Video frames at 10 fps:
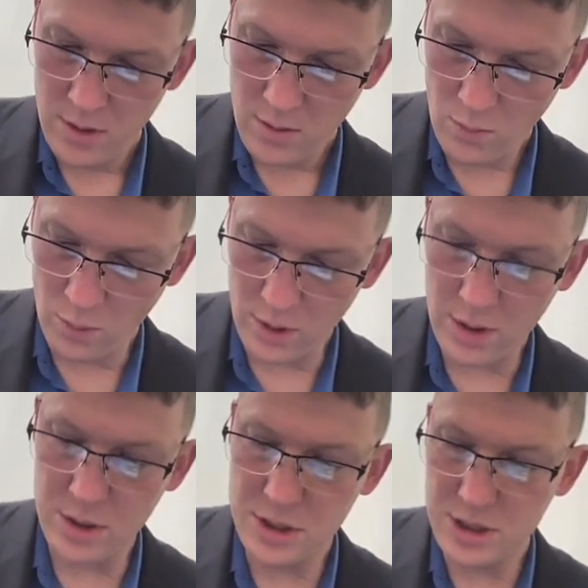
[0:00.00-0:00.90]
We're
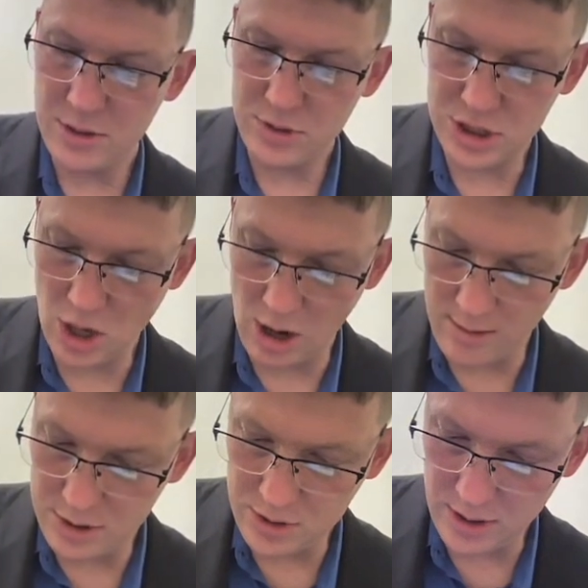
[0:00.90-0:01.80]
going to just
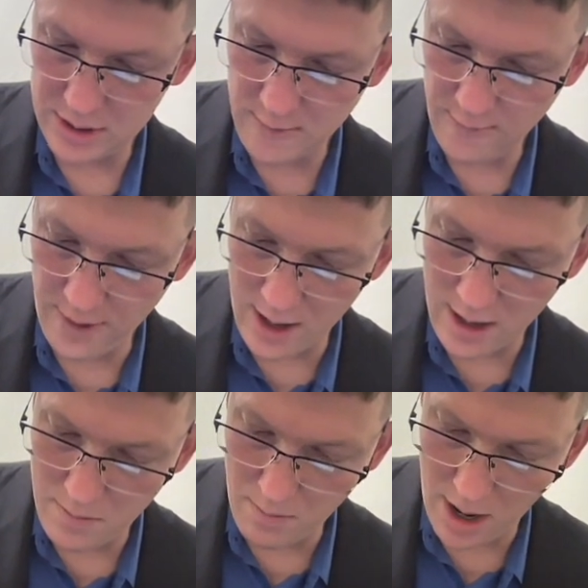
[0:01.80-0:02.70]
arbitrarily
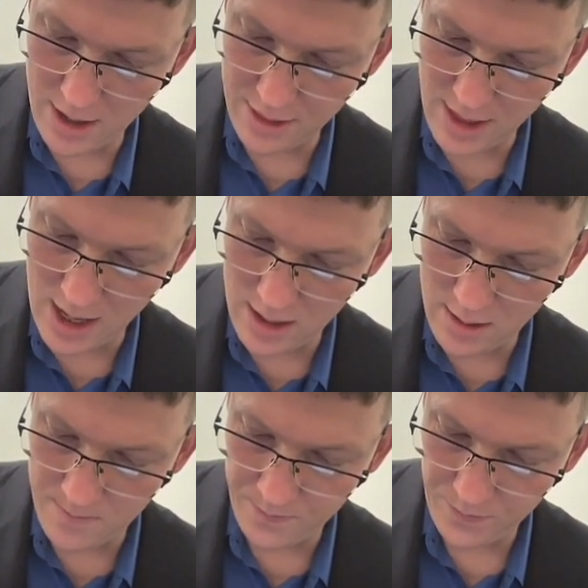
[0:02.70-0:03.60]
define my
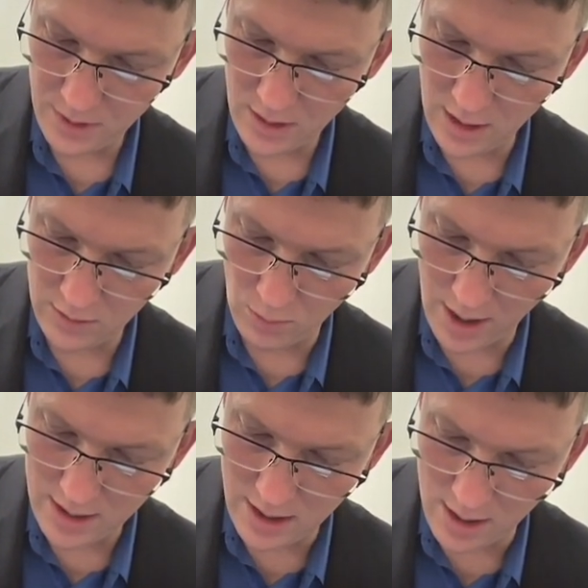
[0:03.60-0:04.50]
theta as
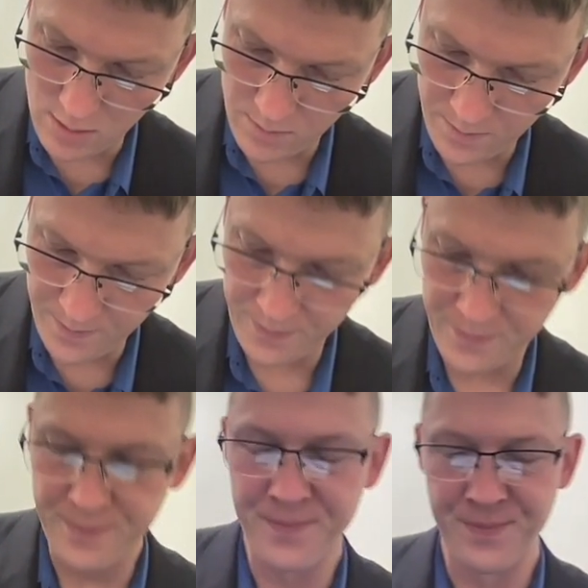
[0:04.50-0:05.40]
right there.
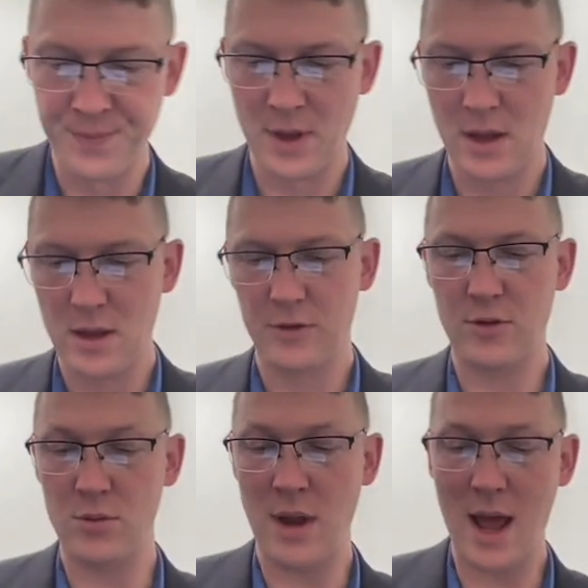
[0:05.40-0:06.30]

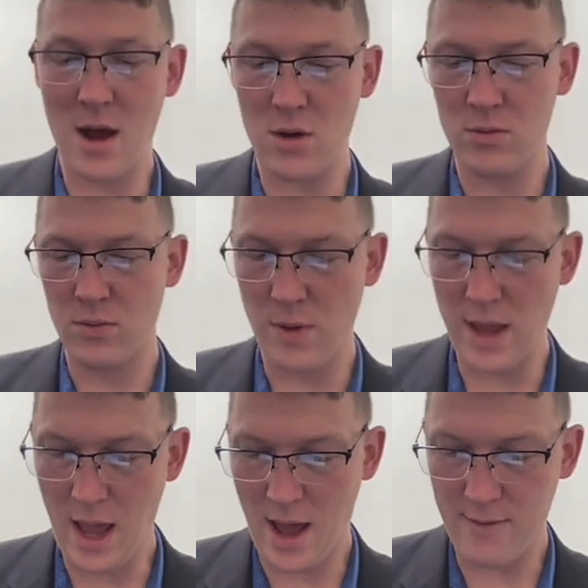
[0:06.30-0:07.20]
So now
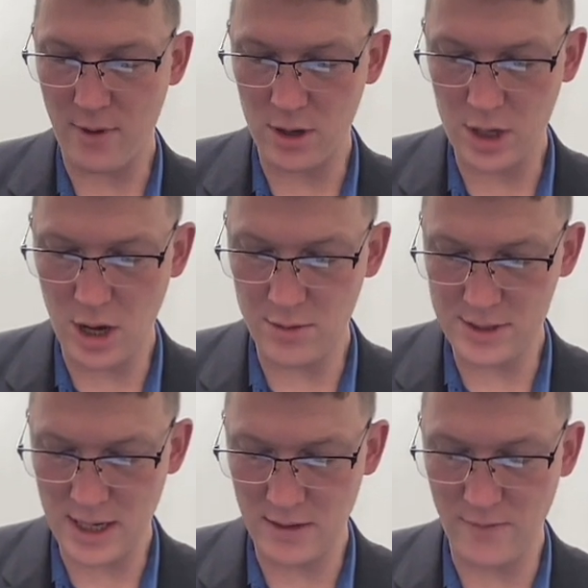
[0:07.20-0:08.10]
we have our
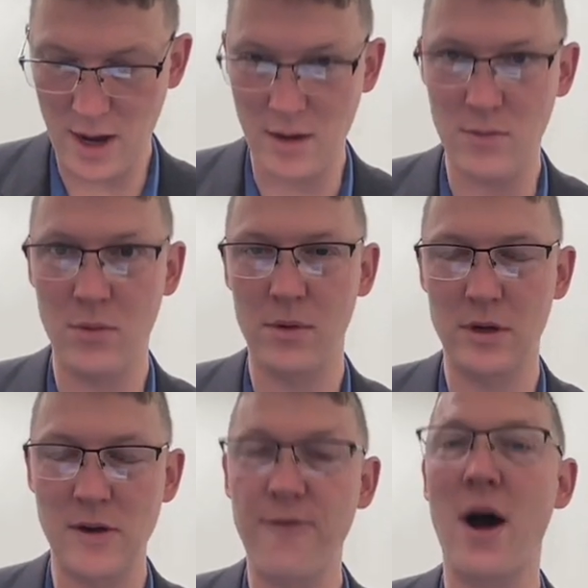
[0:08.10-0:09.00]
cosine
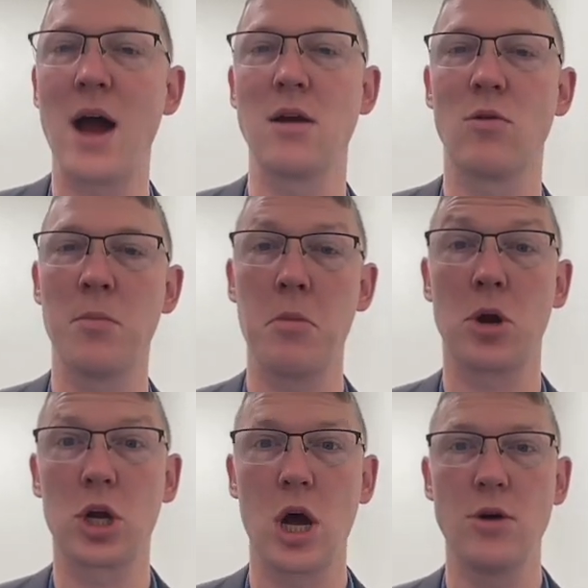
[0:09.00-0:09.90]
defined.
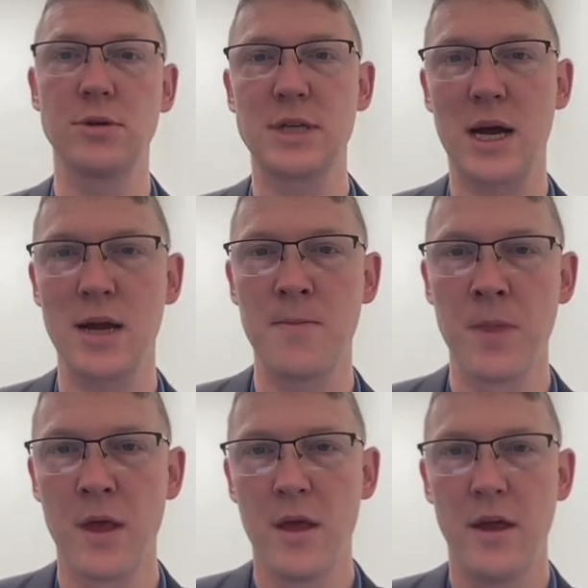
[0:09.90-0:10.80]
Remember, cosine
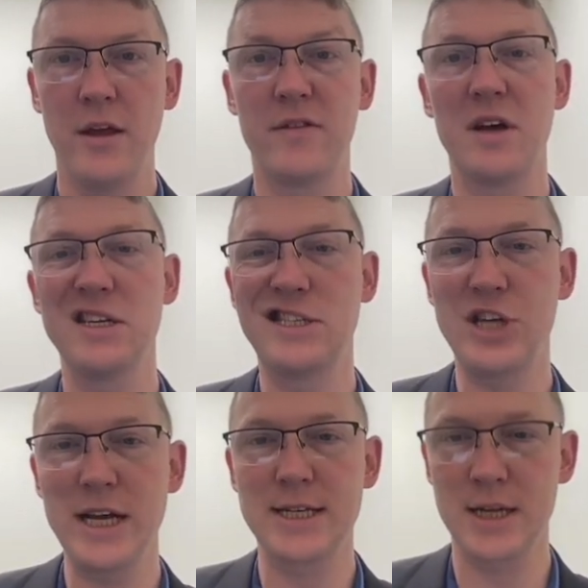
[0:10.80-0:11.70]
is
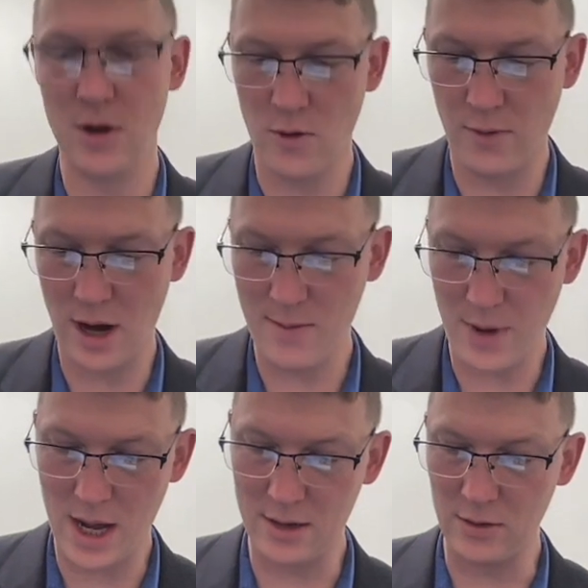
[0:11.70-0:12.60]
adjacent over
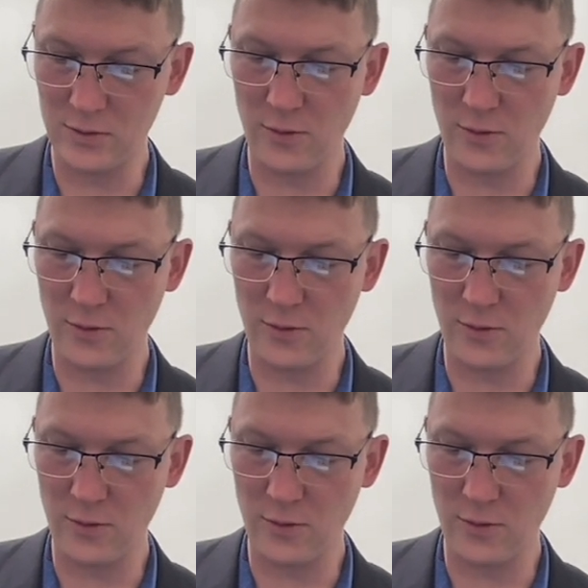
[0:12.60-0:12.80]
hypotenuse.